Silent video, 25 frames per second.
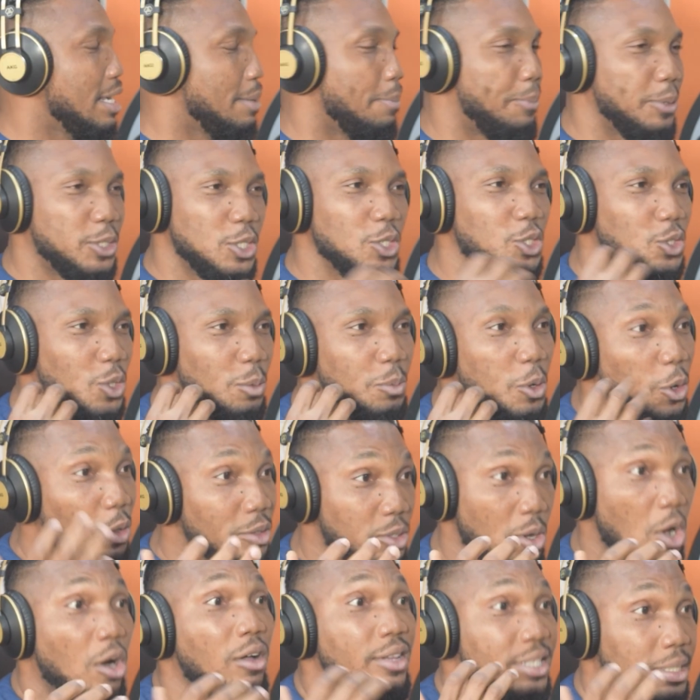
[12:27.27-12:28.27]
Put in some
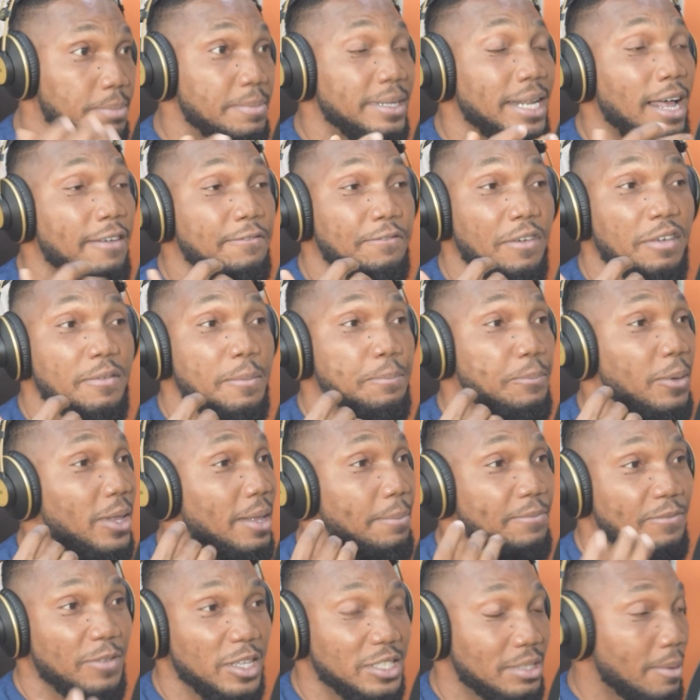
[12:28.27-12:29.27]
huntsmen that are very
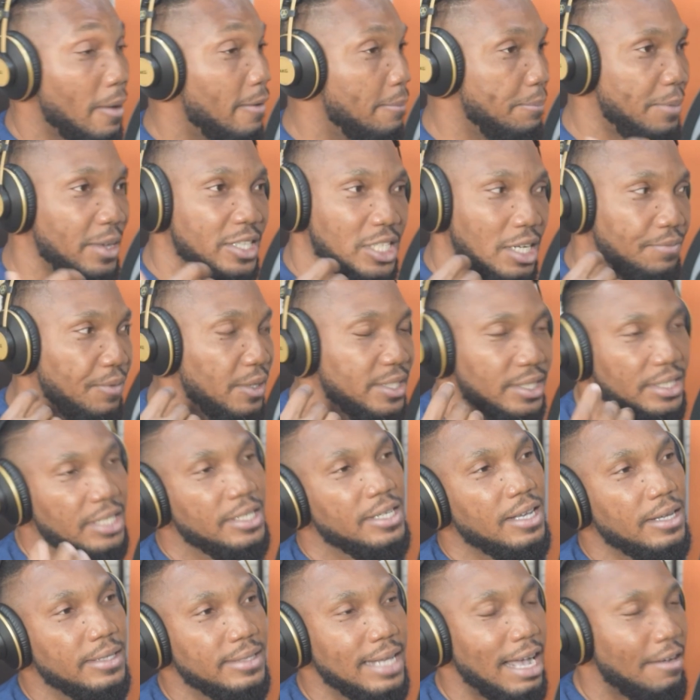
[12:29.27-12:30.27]
perfect BGV
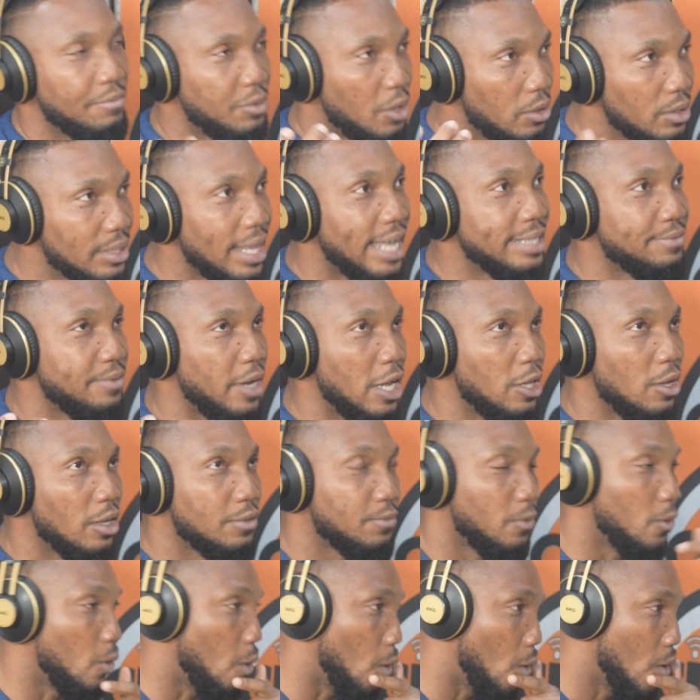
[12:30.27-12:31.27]
singers. I've done that a
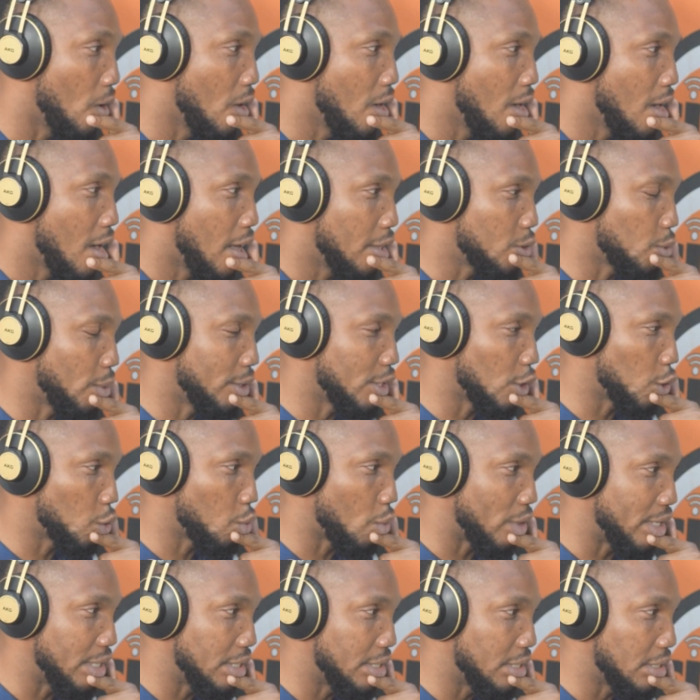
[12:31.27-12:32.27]
lot for
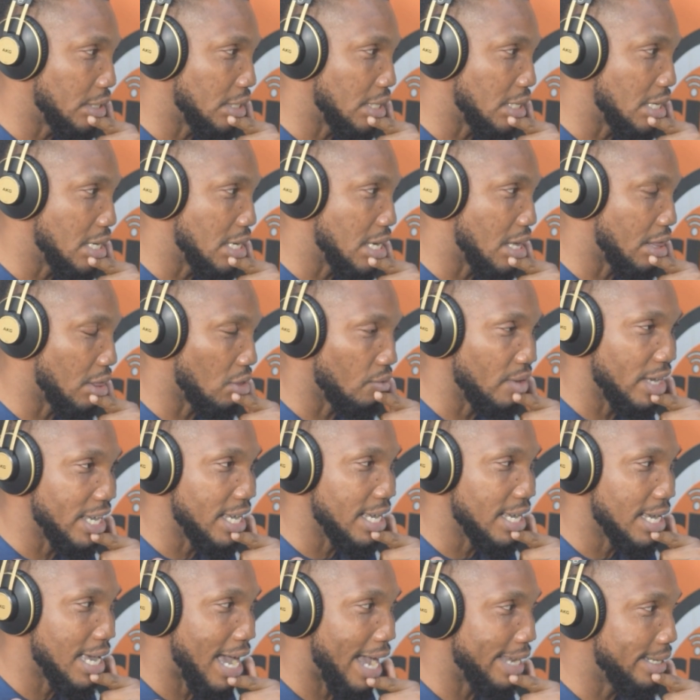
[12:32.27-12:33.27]

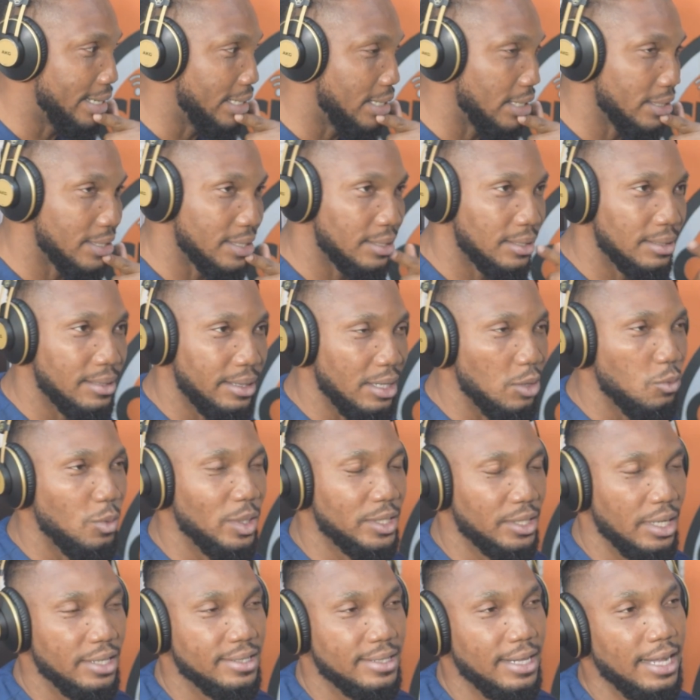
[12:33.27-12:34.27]
2023. I did this thing
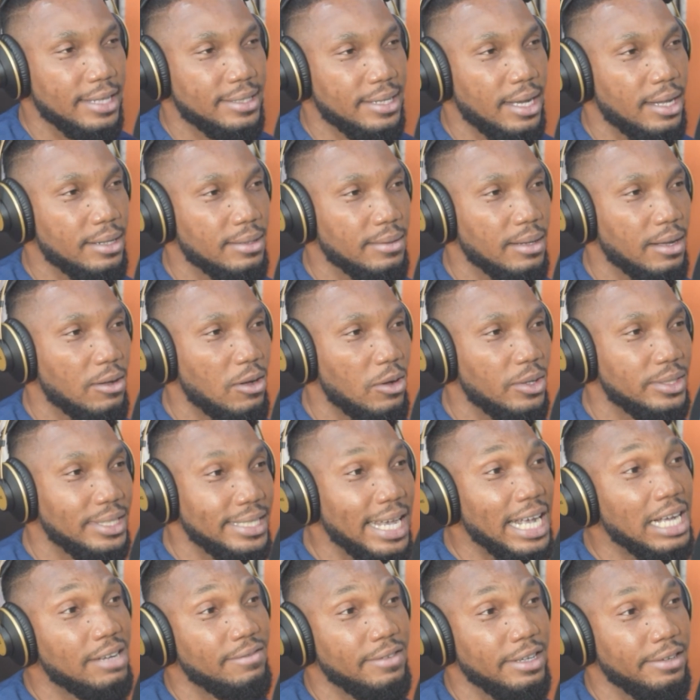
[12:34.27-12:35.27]
with Zlatan called
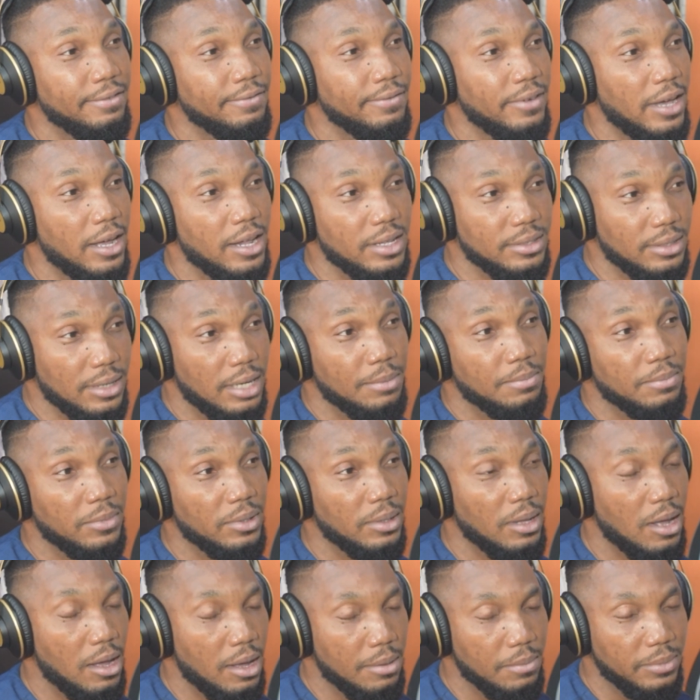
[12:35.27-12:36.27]
Tech Rave at
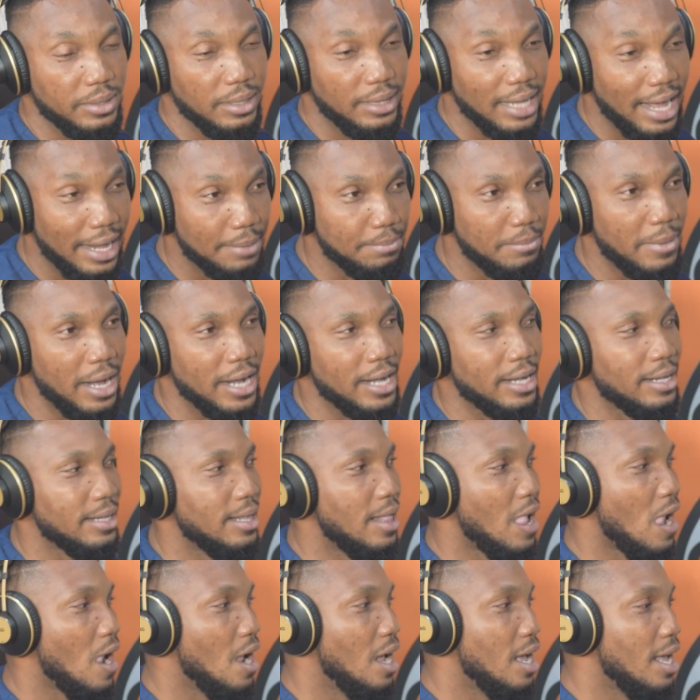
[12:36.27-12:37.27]
Landmark,
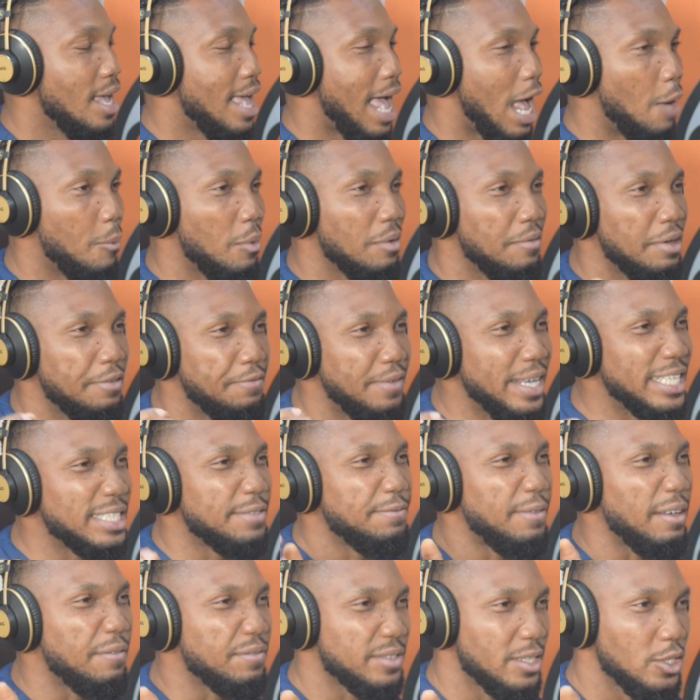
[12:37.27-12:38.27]
and where we
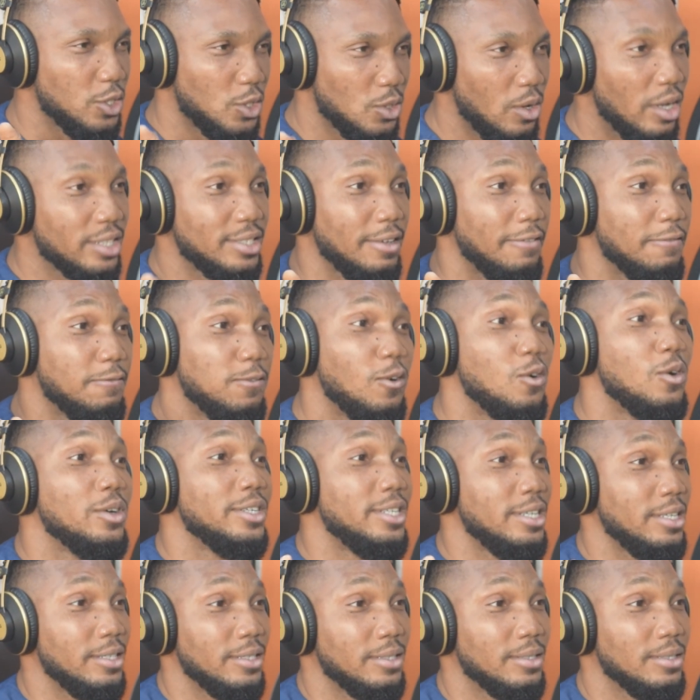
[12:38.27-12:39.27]
fixed 15 songs in 4
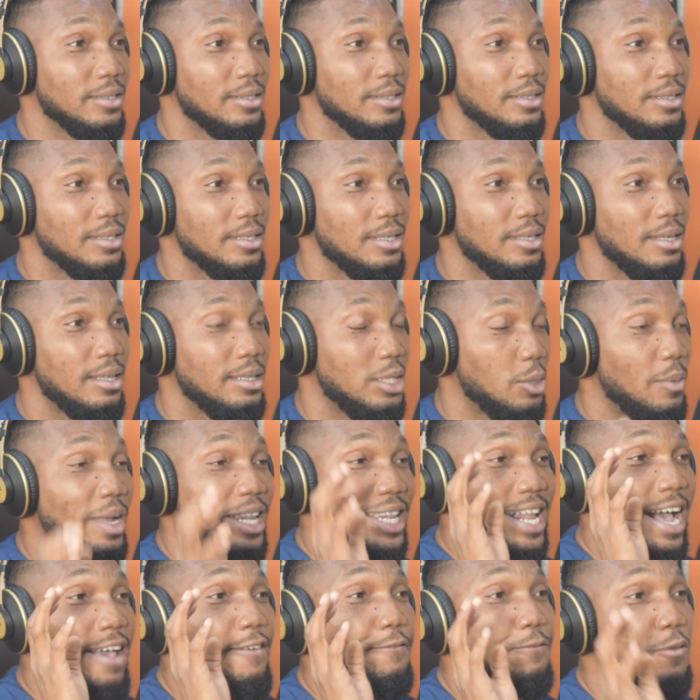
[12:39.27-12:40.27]
days. There were
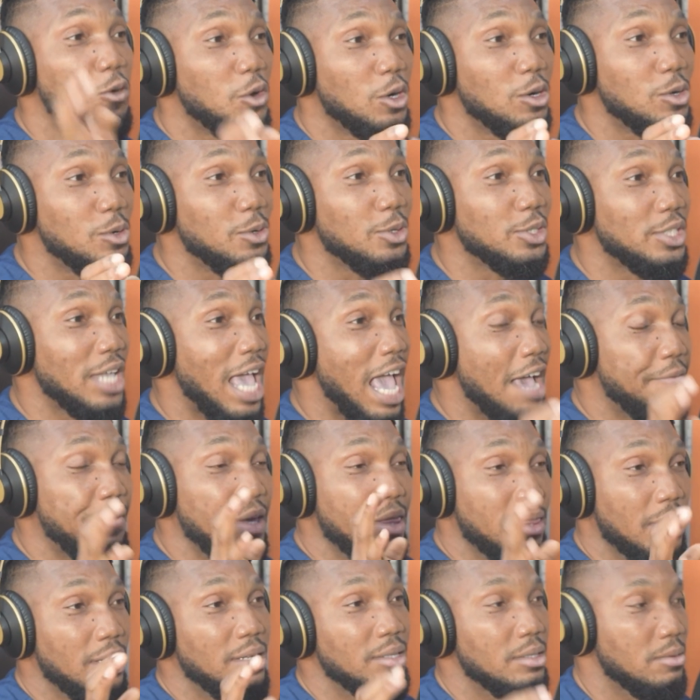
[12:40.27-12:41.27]
live vocals,
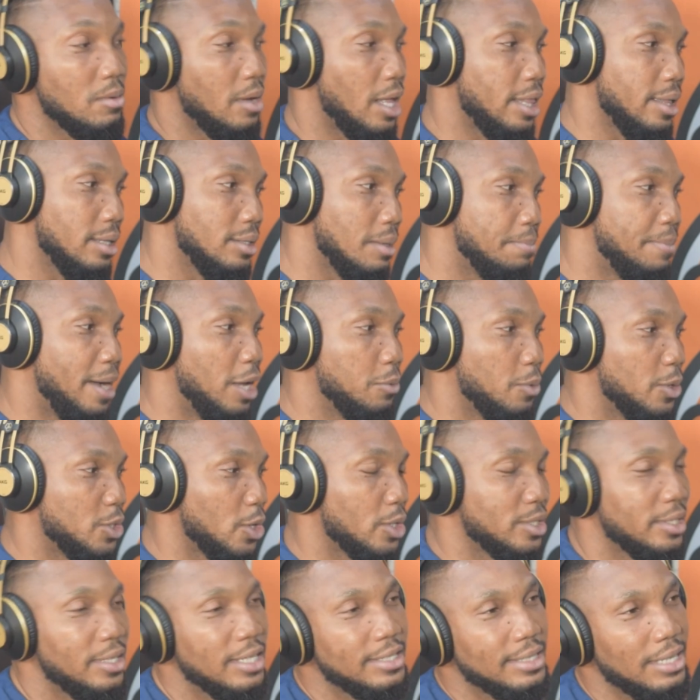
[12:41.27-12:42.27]
everything. I think the band was
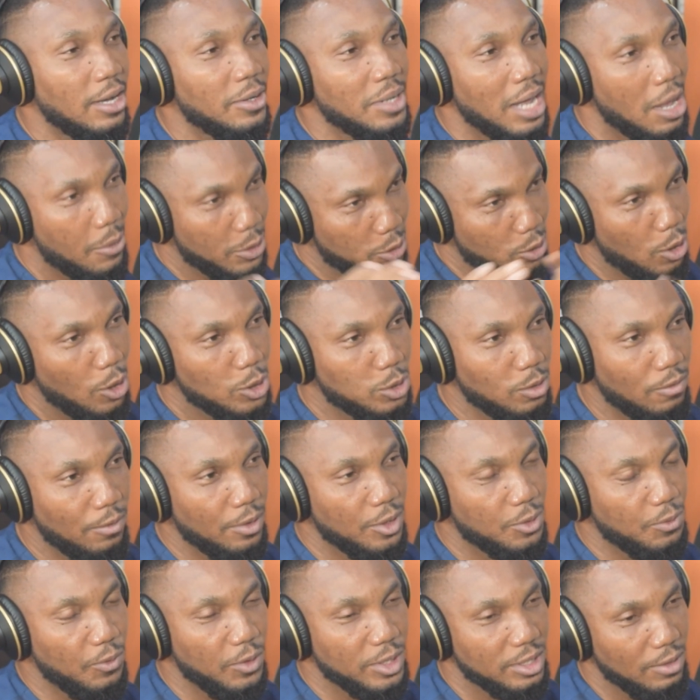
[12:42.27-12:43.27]
Alternate Sound. I was called to
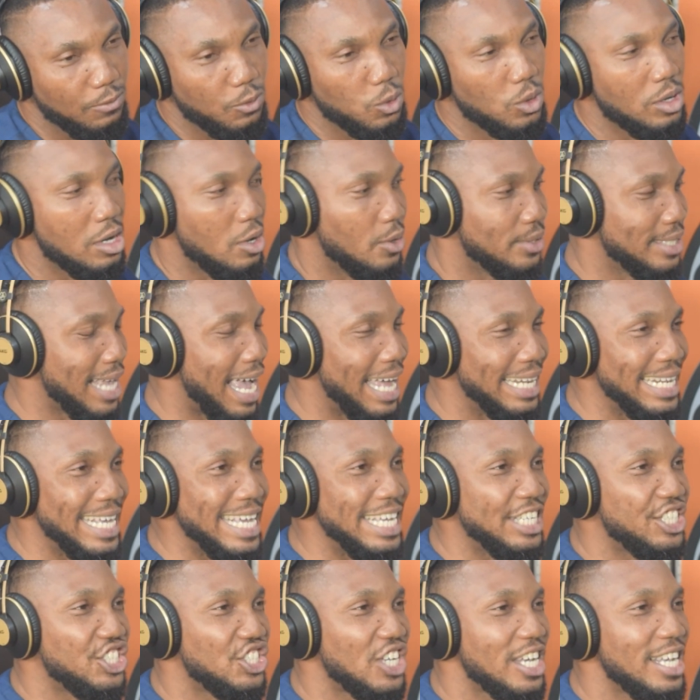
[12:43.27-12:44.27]
fix the vocals, and
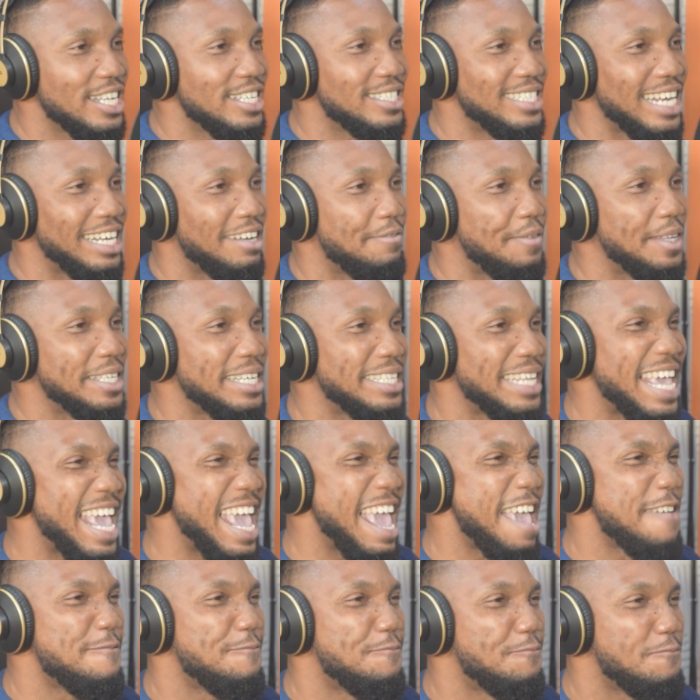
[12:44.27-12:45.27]
it changed,
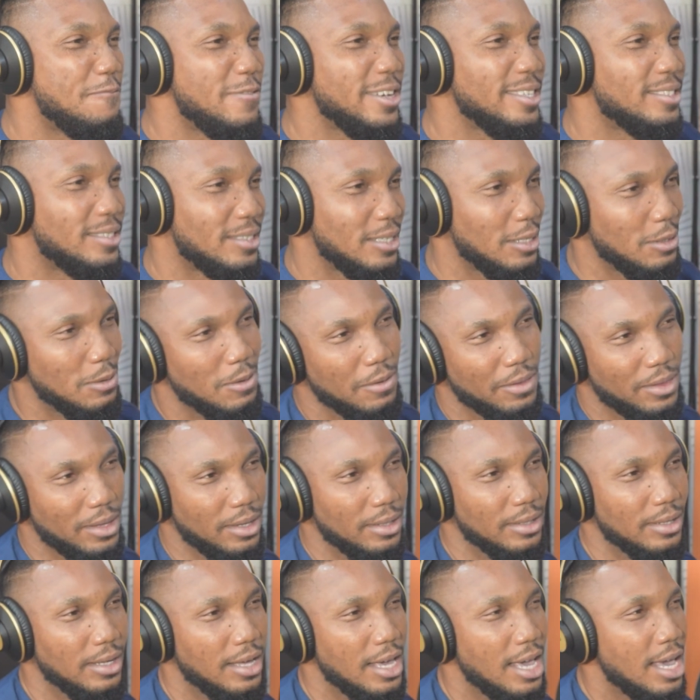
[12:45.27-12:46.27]
elevated every single
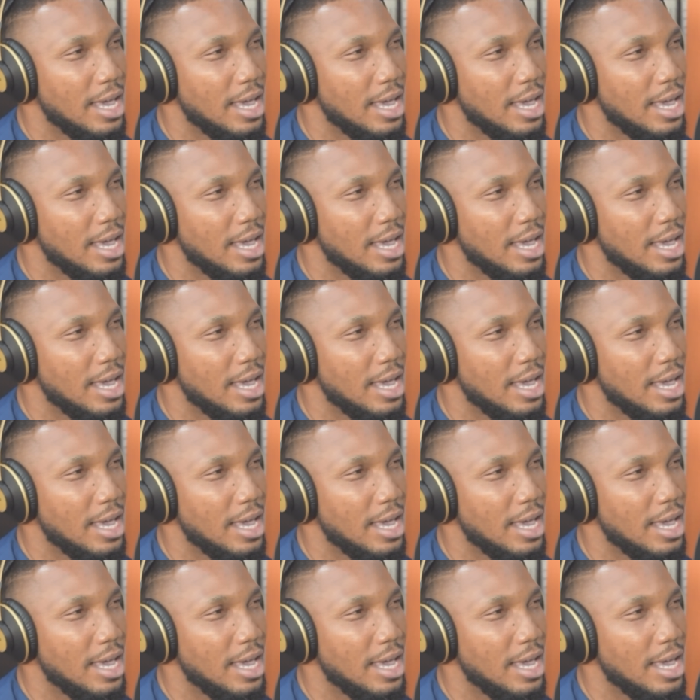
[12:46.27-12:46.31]
thing.